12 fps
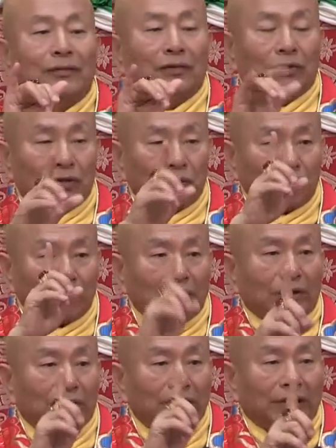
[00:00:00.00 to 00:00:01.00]
I left
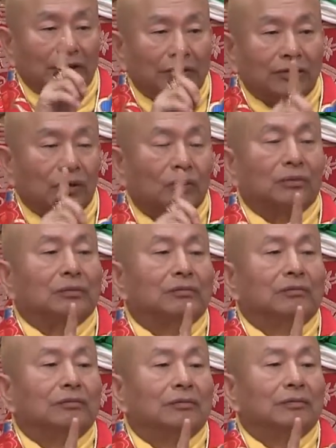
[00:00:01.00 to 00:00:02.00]
Taiwan, and
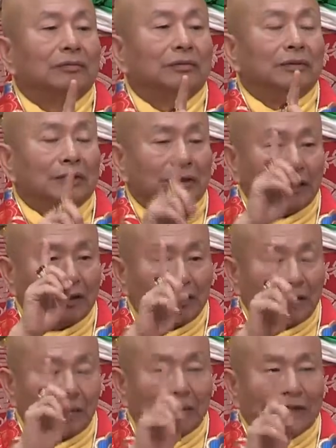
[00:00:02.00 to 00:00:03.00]
in June,
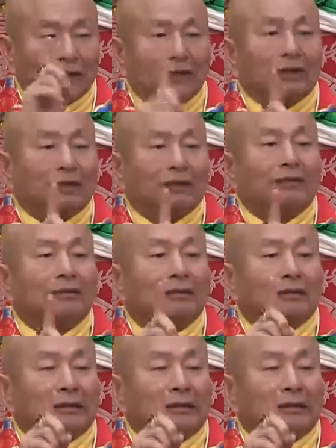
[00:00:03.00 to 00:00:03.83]
someone did